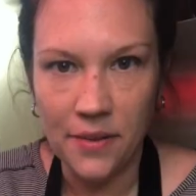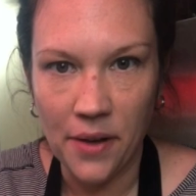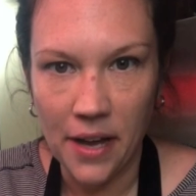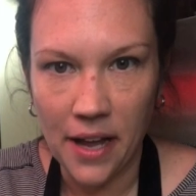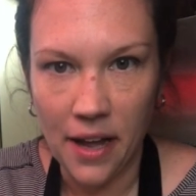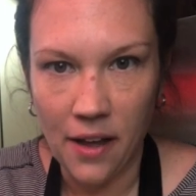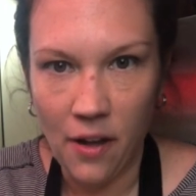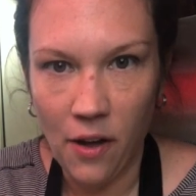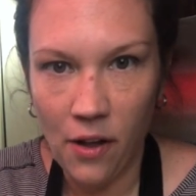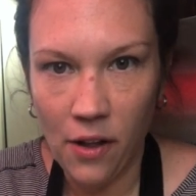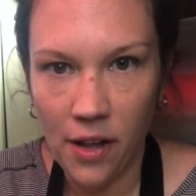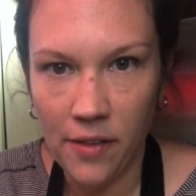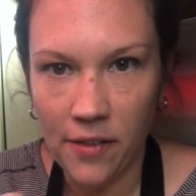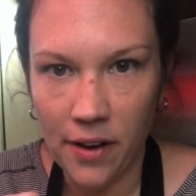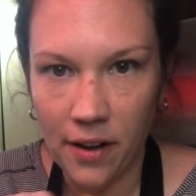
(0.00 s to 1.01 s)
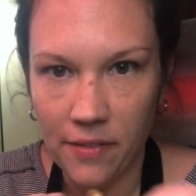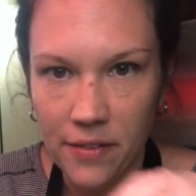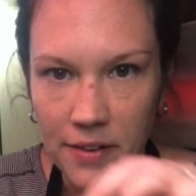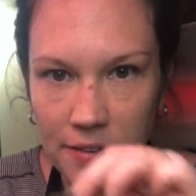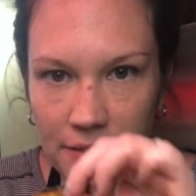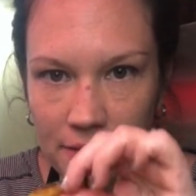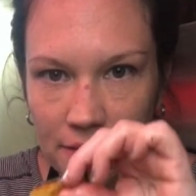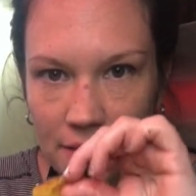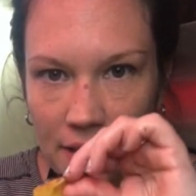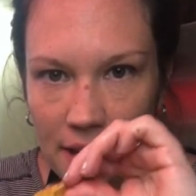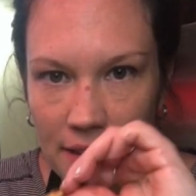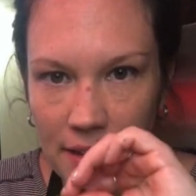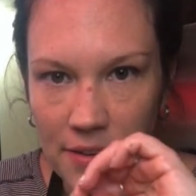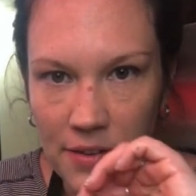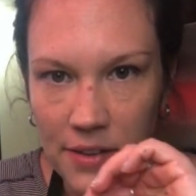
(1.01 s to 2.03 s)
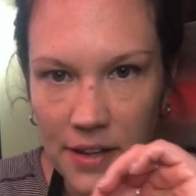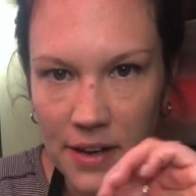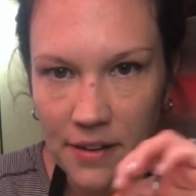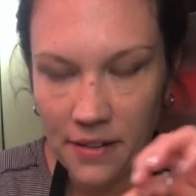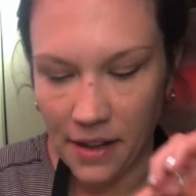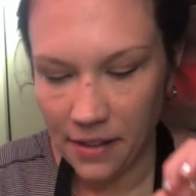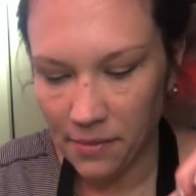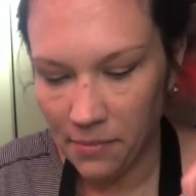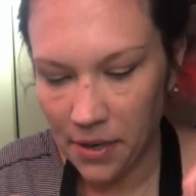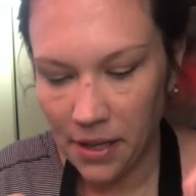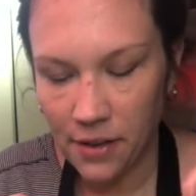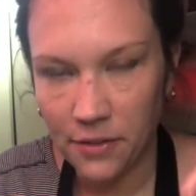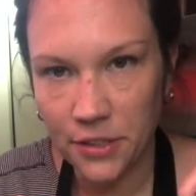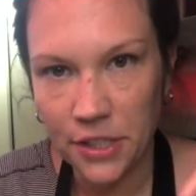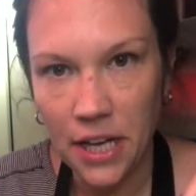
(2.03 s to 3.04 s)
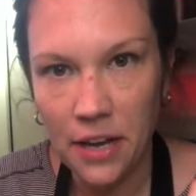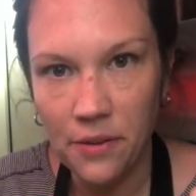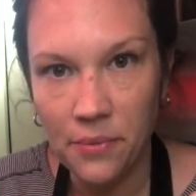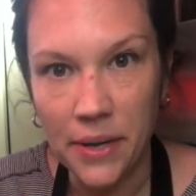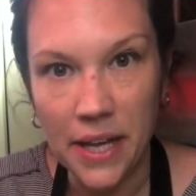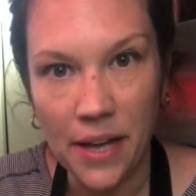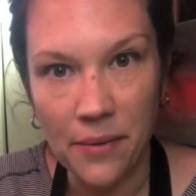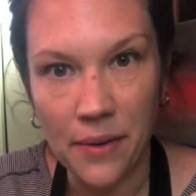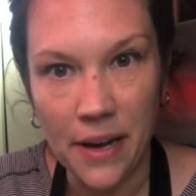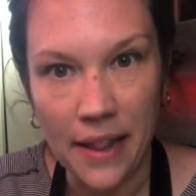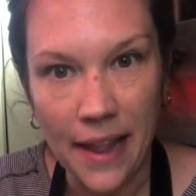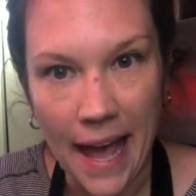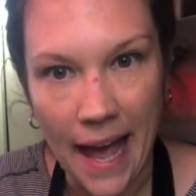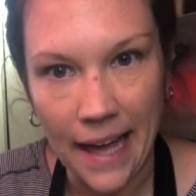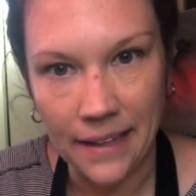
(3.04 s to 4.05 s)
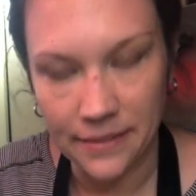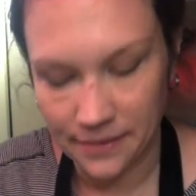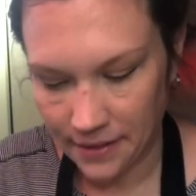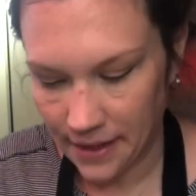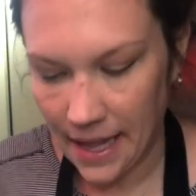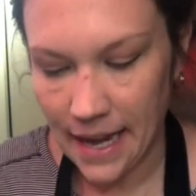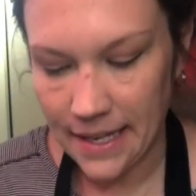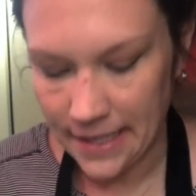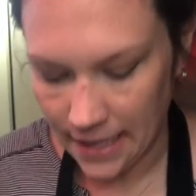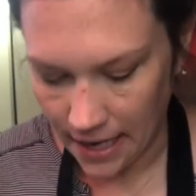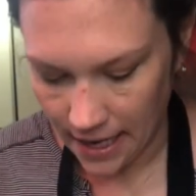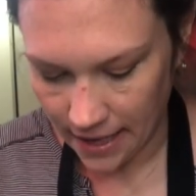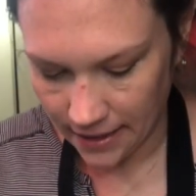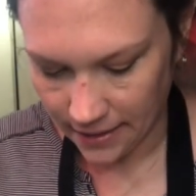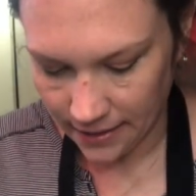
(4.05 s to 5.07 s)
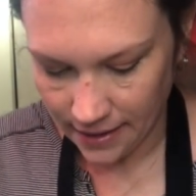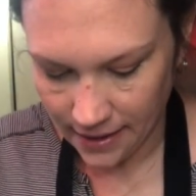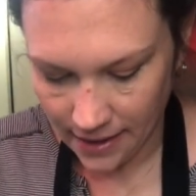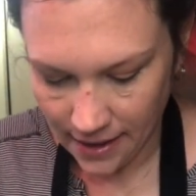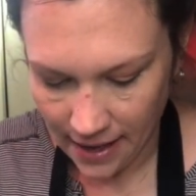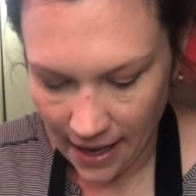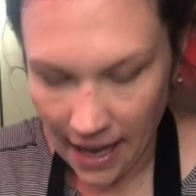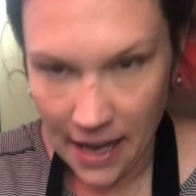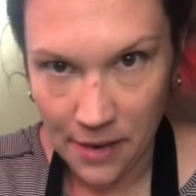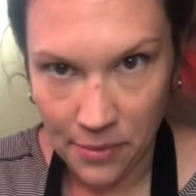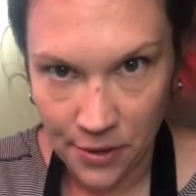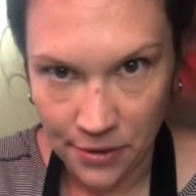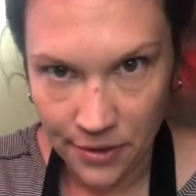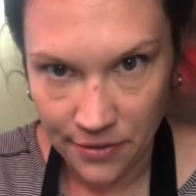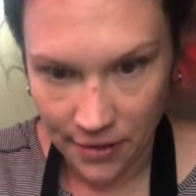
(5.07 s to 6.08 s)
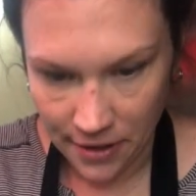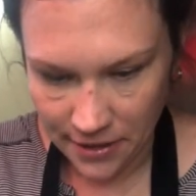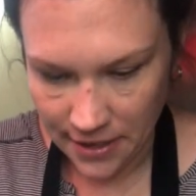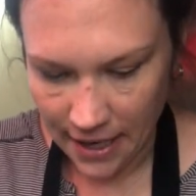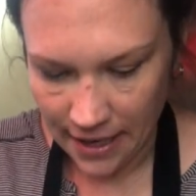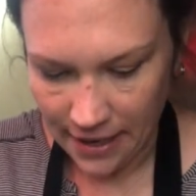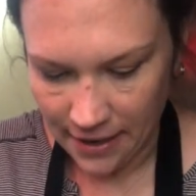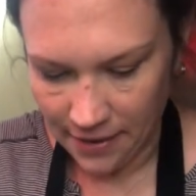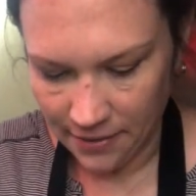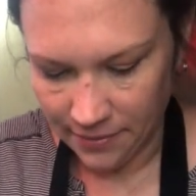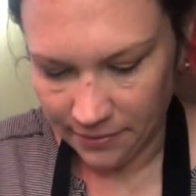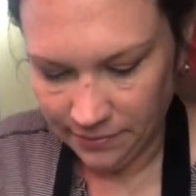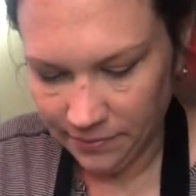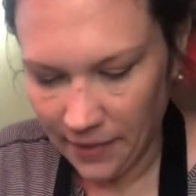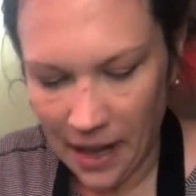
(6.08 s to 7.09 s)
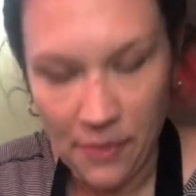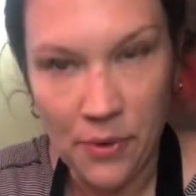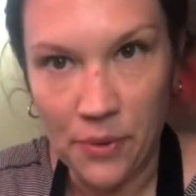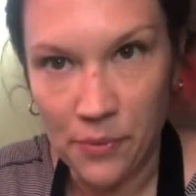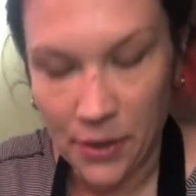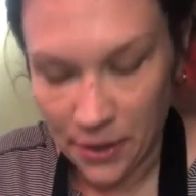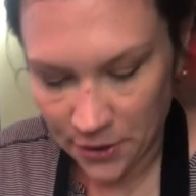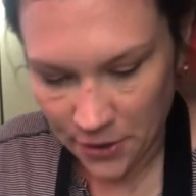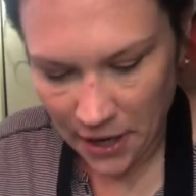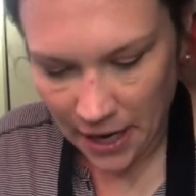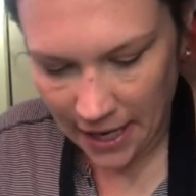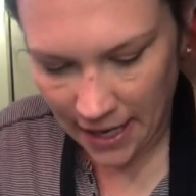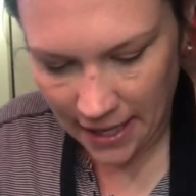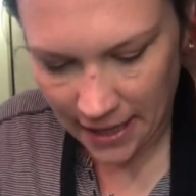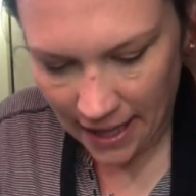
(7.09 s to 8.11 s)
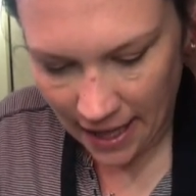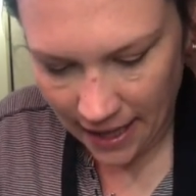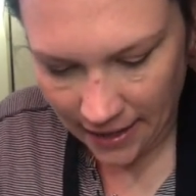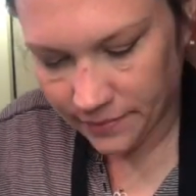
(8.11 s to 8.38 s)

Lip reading: I got all of it off there. There's nothing on there, nothing but a little shell, and we get rid of that. That is not edible as far as I know. I wouldn't want to try to eat that.